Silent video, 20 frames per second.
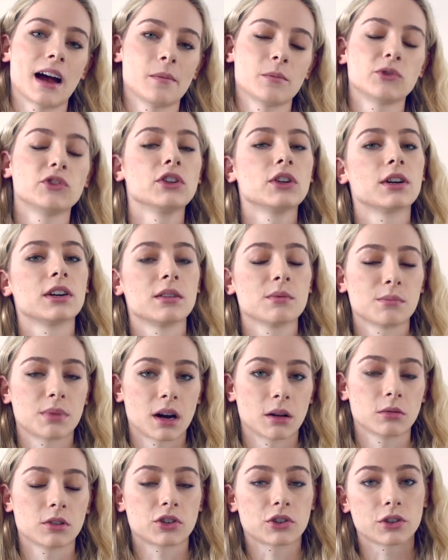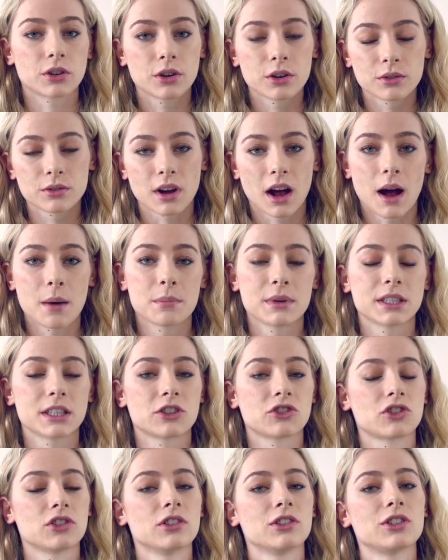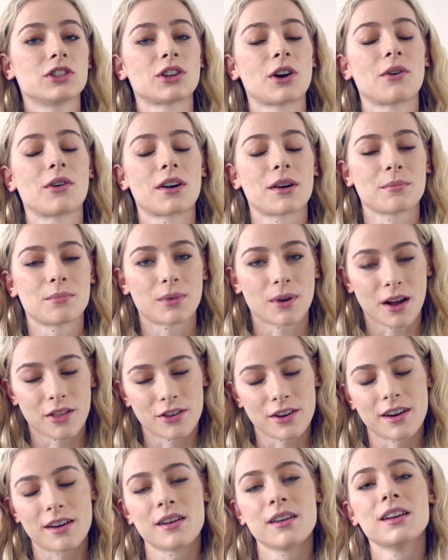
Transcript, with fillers: she couldn't publish her own compositions, so her brother